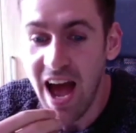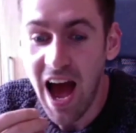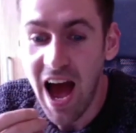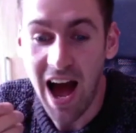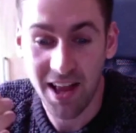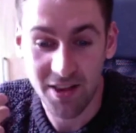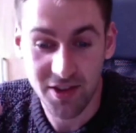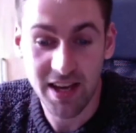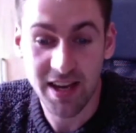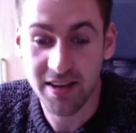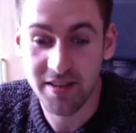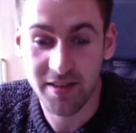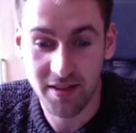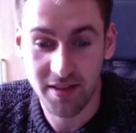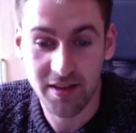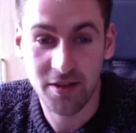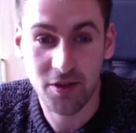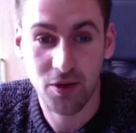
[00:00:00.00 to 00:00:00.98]
And yes,
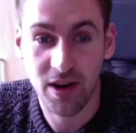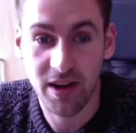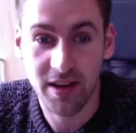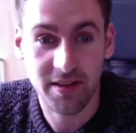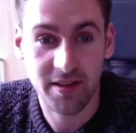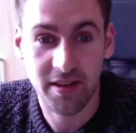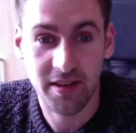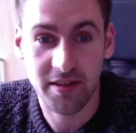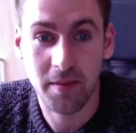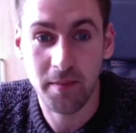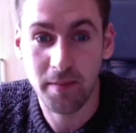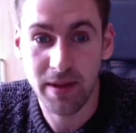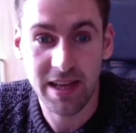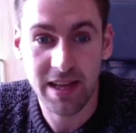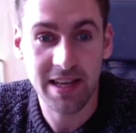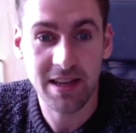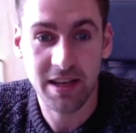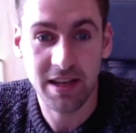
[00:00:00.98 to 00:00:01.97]
this crisis has
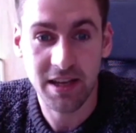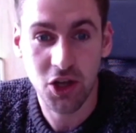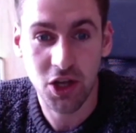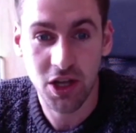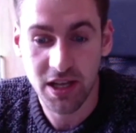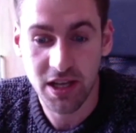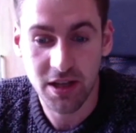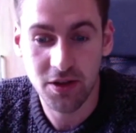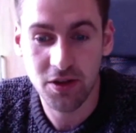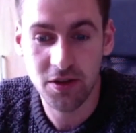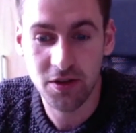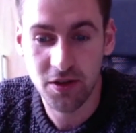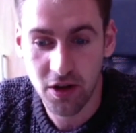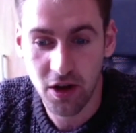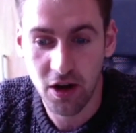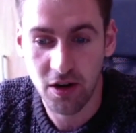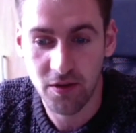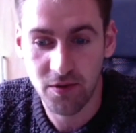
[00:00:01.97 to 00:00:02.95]
completely changed the
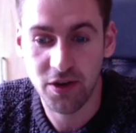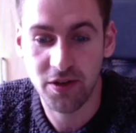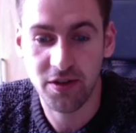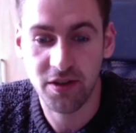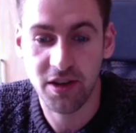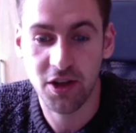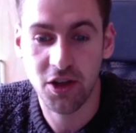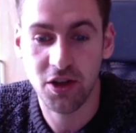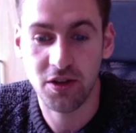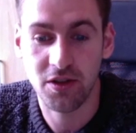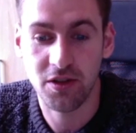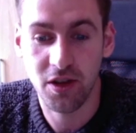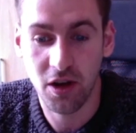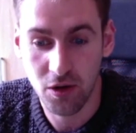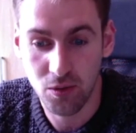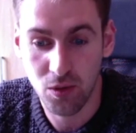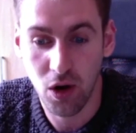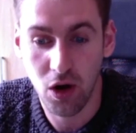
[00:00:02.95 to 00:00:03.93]
conversation
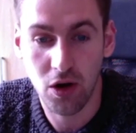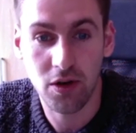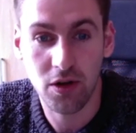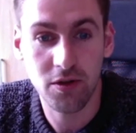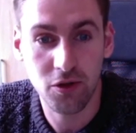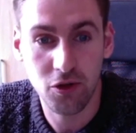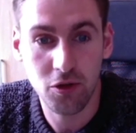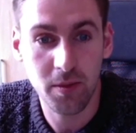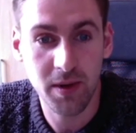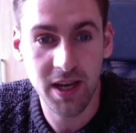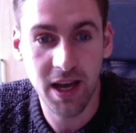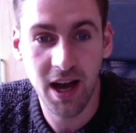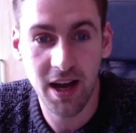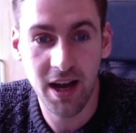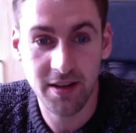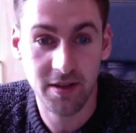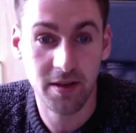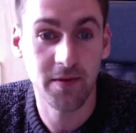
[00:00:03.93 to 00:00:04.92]
around
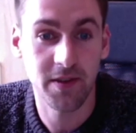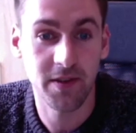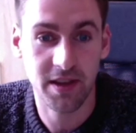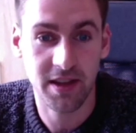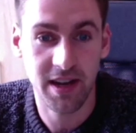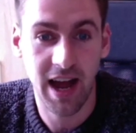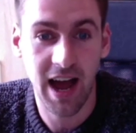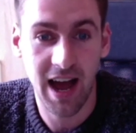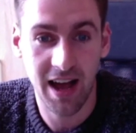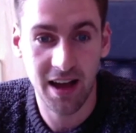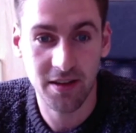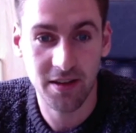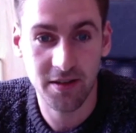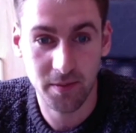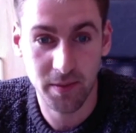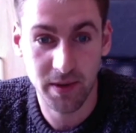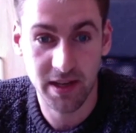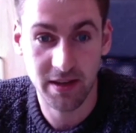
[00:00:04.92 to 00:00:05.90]
UBI, something that has
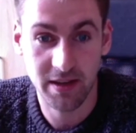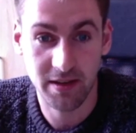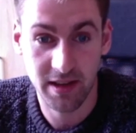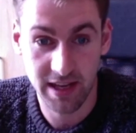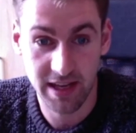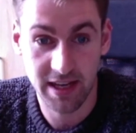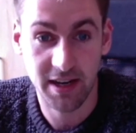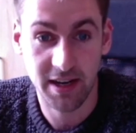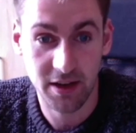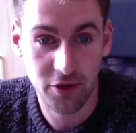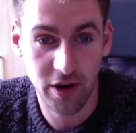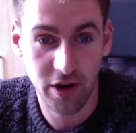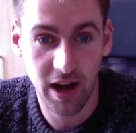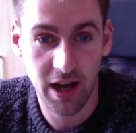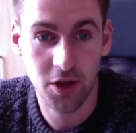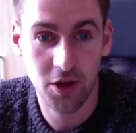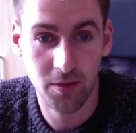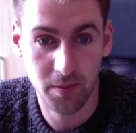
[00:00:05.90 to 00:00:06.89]
been gaining
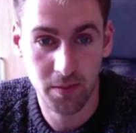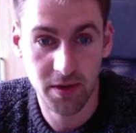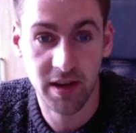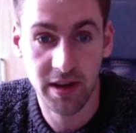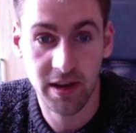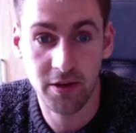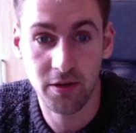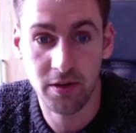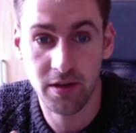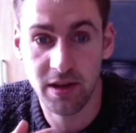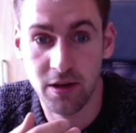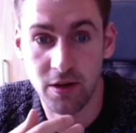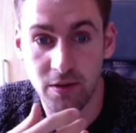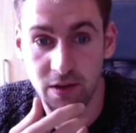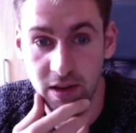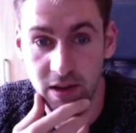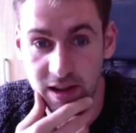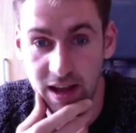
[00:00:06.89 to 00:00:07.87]
traction, particularly
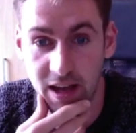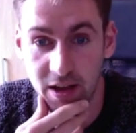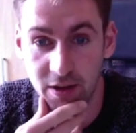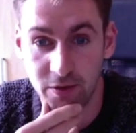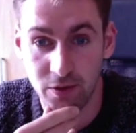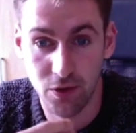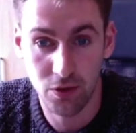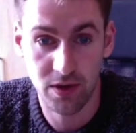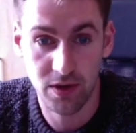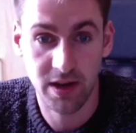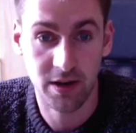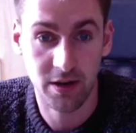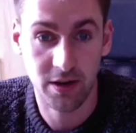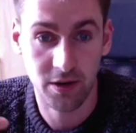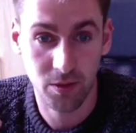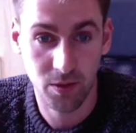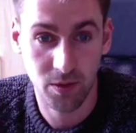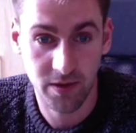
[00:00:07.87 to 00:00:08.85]
over the last few
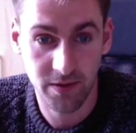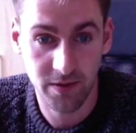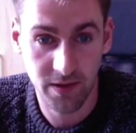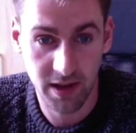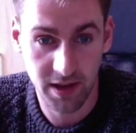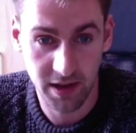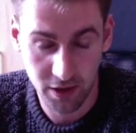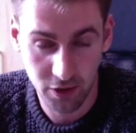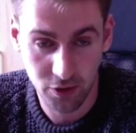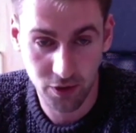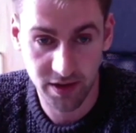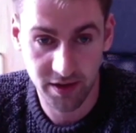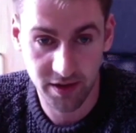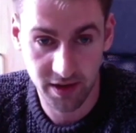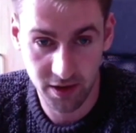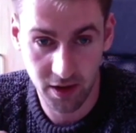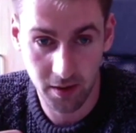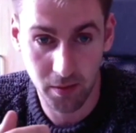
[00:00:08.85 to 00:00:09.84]
years, with an
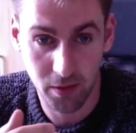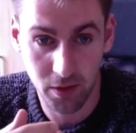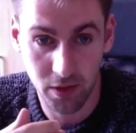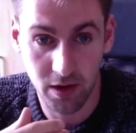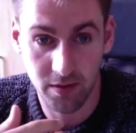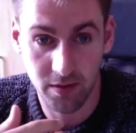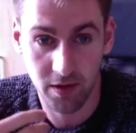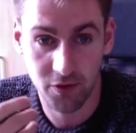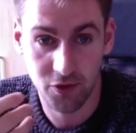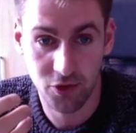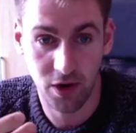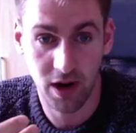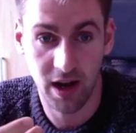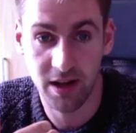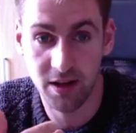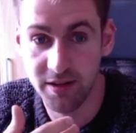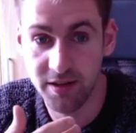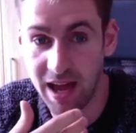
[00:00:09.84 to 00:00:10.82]
increasing number of
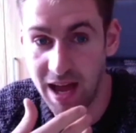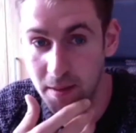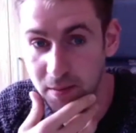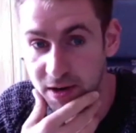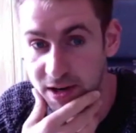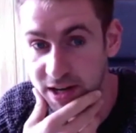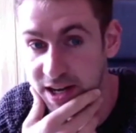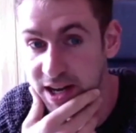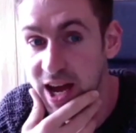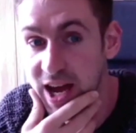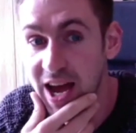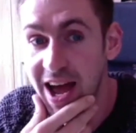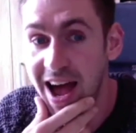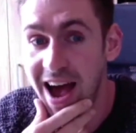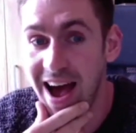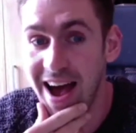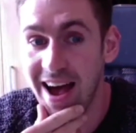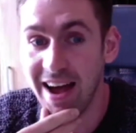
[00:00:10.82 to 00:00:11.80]
trials happening
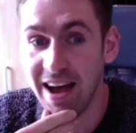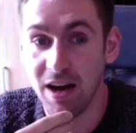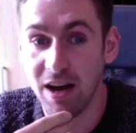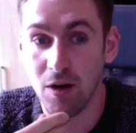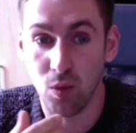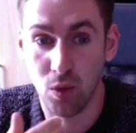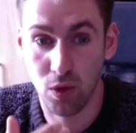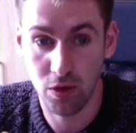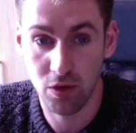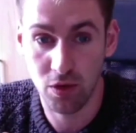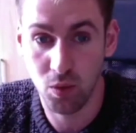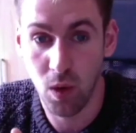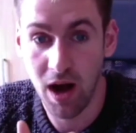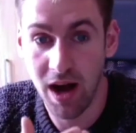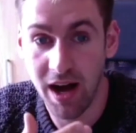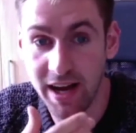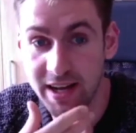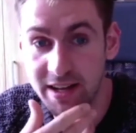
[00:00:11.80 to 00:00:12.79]

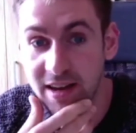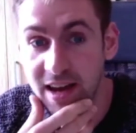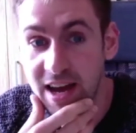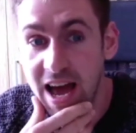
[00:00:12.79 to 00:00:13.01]
worldwide.